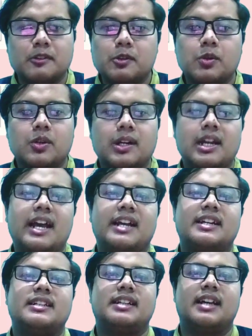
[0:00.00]
to
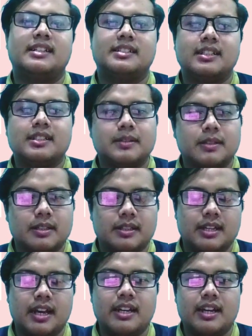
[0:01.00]
collect the gases
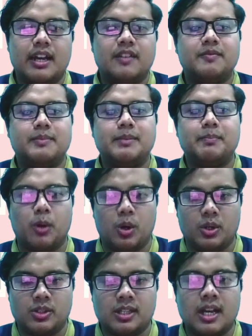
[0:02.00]
that have been
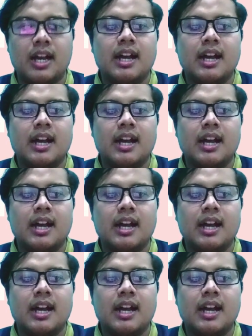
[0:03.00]
produced.